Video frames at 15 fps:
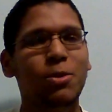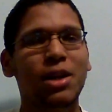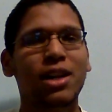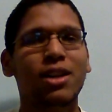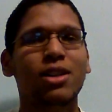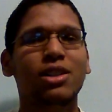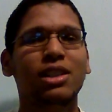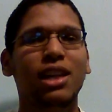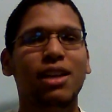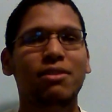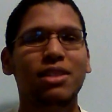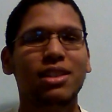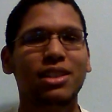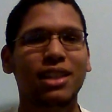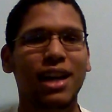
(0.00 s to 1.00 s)
Wells have
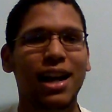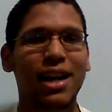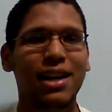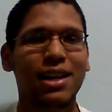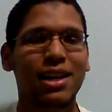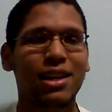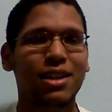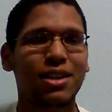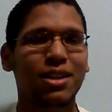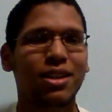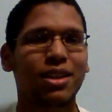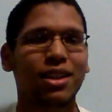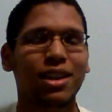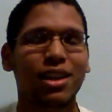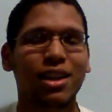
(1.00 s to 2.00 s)
decided
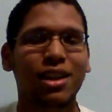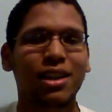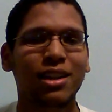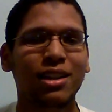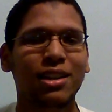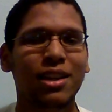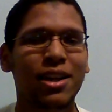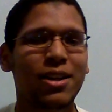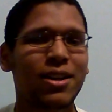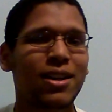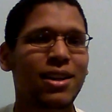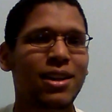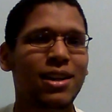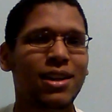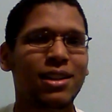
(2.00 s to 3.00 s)
they're
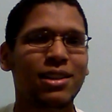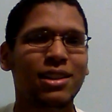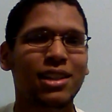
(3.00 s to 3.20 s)
going to